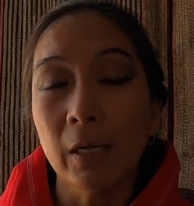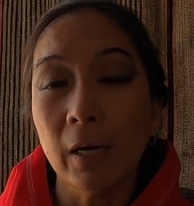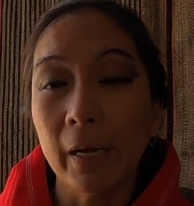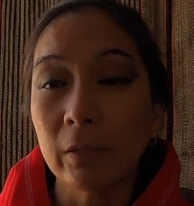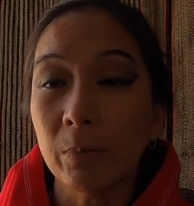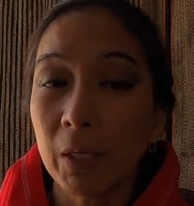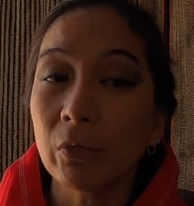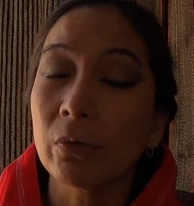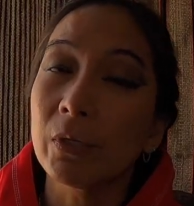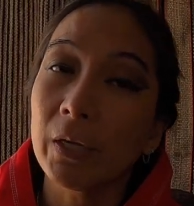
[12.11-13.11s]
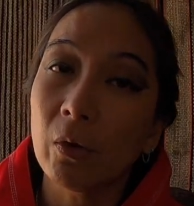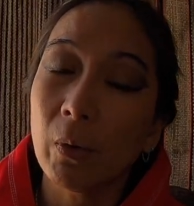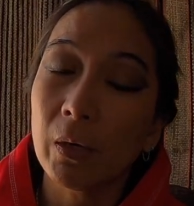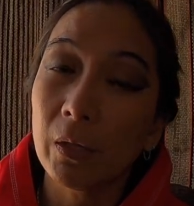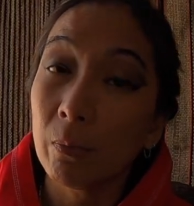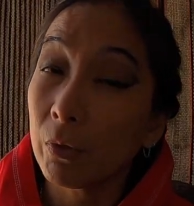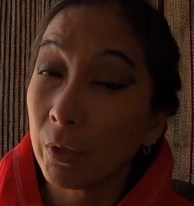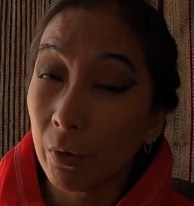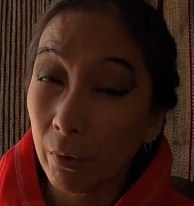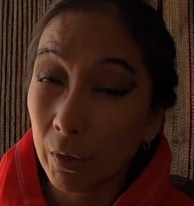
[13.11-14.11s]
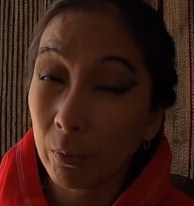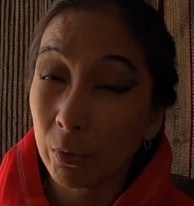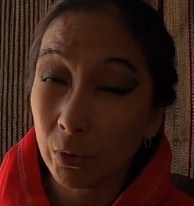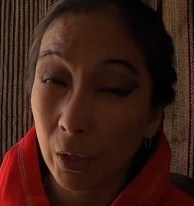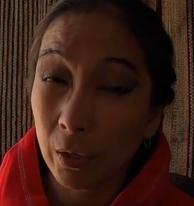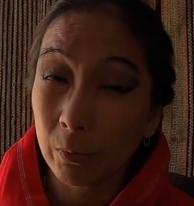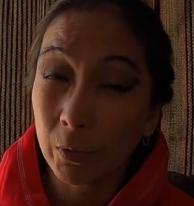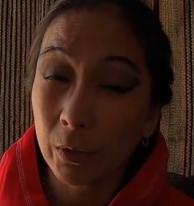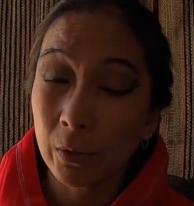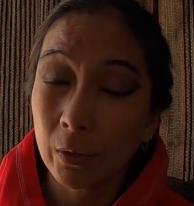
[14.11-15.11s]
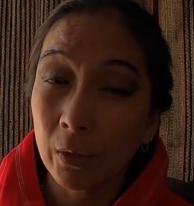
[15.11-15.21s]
led me to seek one of the most incredible jobs: